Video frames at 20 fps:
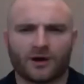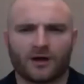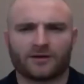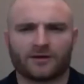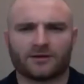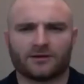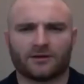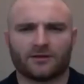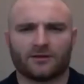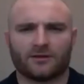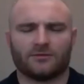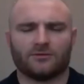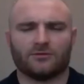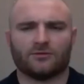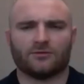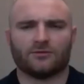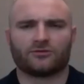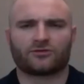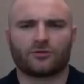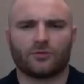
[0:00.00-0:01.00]
I think, you know,
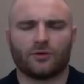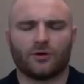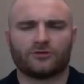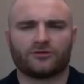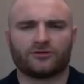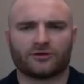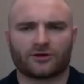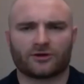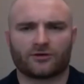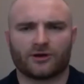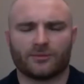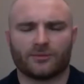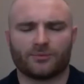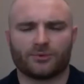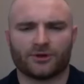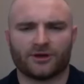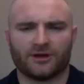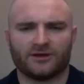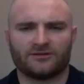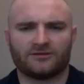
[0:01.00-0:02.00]
the squad's in a great
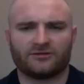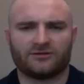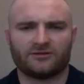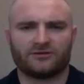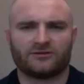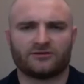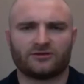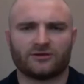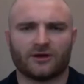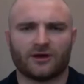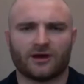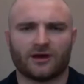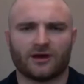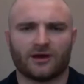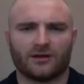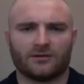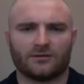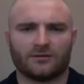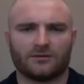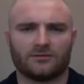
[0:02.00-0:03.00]
place.
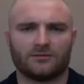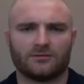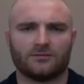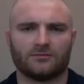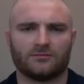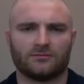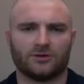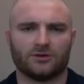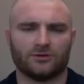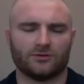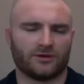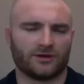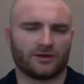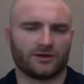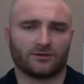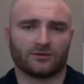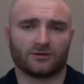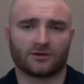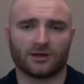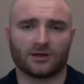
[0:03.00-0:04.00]
You know, the
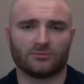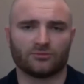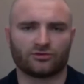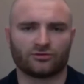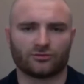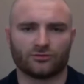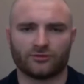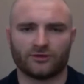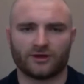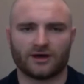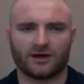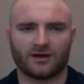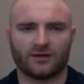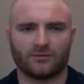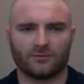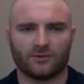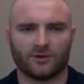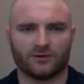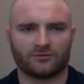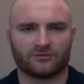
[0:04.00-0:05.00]
England game showed that. The
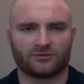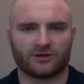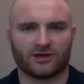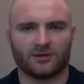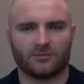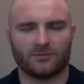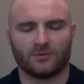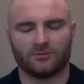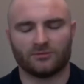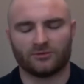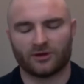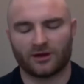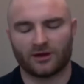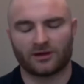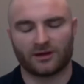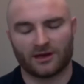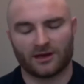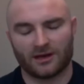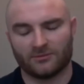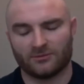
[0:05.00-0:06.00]
Wales game, it was,
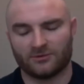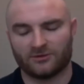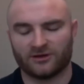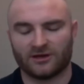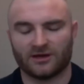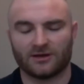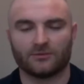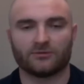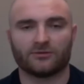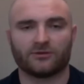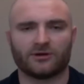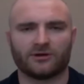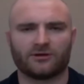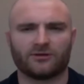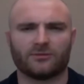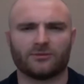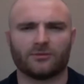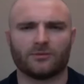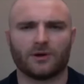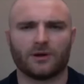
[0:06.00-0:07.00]
again, we said it was there to
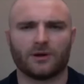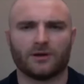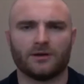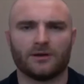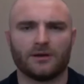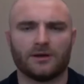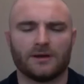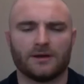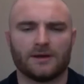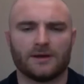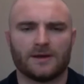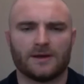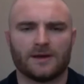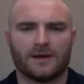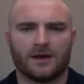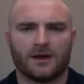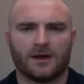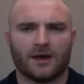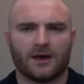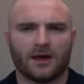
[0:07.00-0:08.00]
be won.
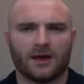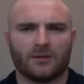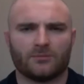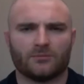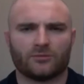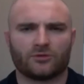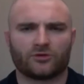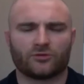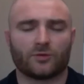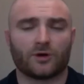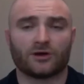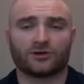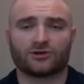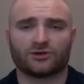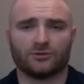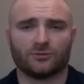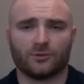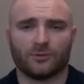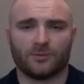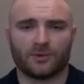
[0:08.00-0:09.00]
So why
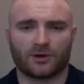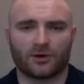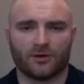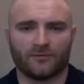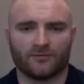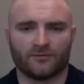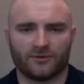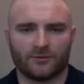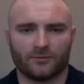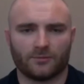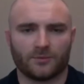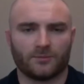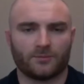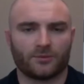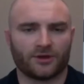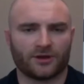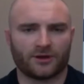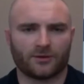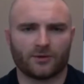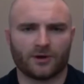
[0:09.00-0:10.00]
shouldn't we be confident? We've been
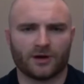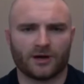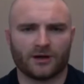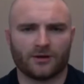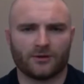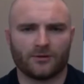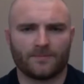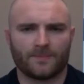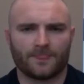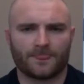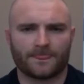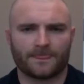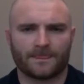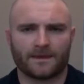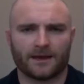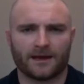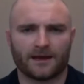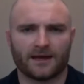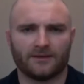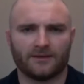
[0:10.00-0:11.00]
playing well.
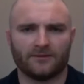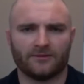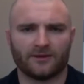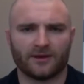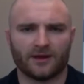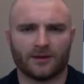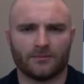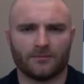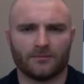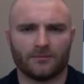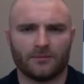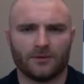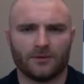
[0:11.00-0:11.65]
And I